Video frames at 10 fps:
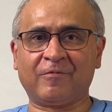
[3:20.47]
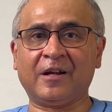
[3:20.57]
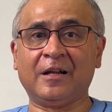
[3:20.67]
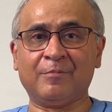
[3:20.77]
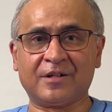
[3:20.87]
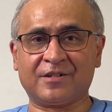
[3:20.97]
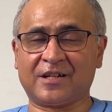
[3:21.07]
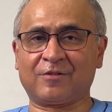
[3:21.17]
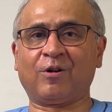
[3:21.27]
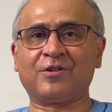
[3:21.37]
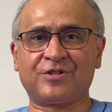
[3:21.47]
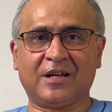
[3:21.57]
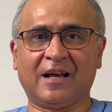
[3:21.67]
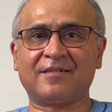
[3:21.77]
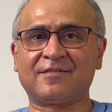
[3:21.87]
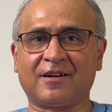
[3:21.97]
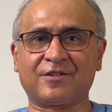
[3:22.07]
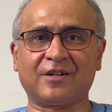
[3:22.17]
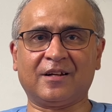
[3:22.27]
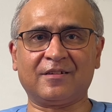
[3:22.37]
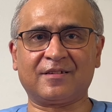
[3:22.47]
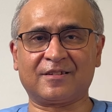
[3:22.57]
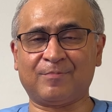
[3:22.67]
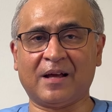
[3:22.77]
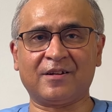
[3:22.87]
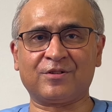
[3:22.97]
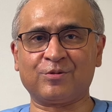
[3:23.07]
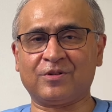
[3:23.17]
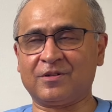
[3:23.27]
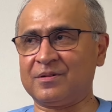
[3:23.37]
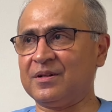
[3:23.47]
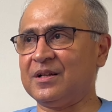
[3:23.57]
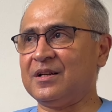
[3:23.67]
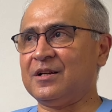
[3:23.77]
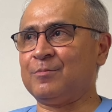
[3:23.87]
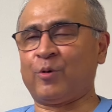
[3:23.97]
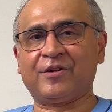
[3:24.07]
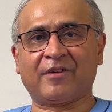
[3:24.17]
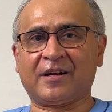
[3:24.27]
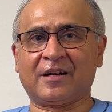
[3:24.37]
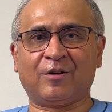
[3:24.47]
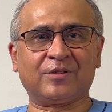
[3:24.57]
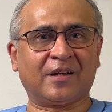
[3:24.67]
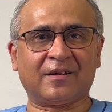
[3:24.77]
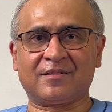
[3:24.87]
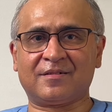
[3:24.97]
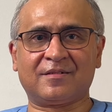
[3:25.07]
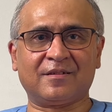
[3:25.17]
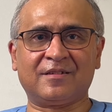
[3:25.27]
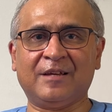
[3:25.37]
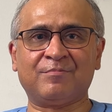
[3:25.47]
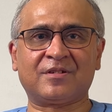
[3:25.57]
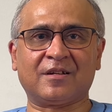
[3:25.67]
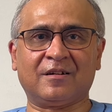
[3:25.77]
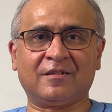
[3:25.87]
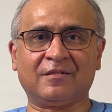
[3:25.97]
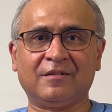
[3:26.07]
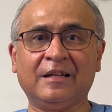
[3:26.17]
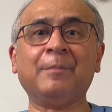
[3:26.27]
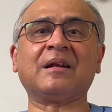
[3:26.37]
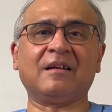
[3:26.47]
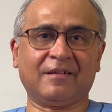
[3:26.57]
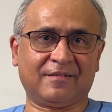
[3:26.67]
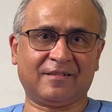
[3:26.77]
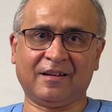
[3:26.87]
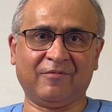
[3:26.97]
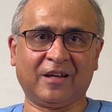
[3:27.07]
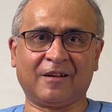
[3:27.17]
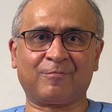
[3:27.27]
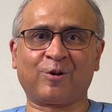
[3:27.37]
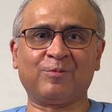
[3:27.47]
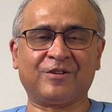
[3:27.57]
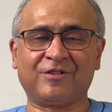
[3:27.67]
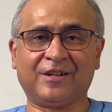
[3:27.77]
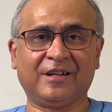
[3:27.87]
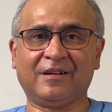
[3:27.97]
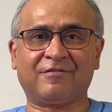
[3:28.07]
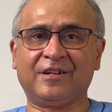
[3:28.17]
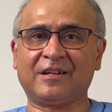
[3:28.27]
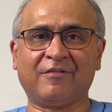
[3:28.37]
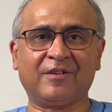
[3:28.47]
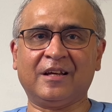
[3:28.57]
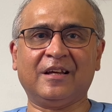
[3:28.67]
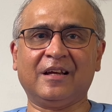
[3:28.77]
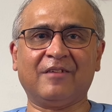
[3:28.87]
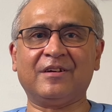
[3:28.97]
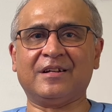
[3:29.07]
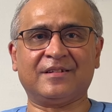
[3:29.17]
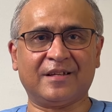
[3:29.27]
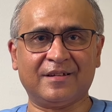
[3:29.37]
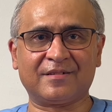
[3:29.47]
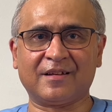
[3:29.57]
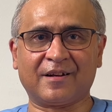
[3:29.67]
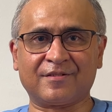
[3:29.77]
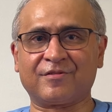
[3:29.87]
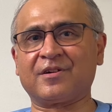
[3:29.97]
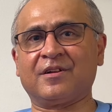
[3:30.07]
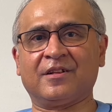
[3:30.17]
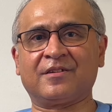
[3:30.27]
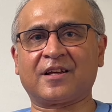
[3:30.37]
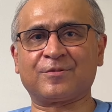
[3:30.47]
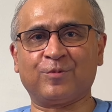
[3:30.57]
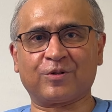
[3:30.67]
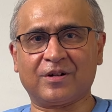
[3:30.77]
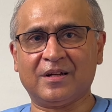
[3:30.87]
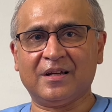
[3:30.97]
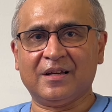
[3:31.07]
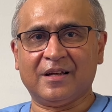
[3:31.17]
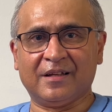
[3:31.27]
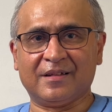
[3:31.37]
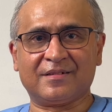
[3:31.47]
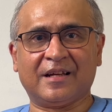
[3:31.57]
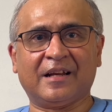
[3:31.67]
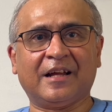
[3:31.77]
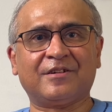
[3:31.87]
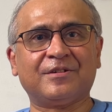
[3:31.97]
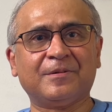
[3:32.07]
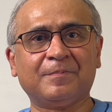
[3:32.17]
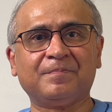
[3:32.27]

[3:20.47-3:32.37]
very limited technology as such. And it's expanded to a point right now that it seems limitless, and we can probably treat every disease that is written in the textbook in this day and age.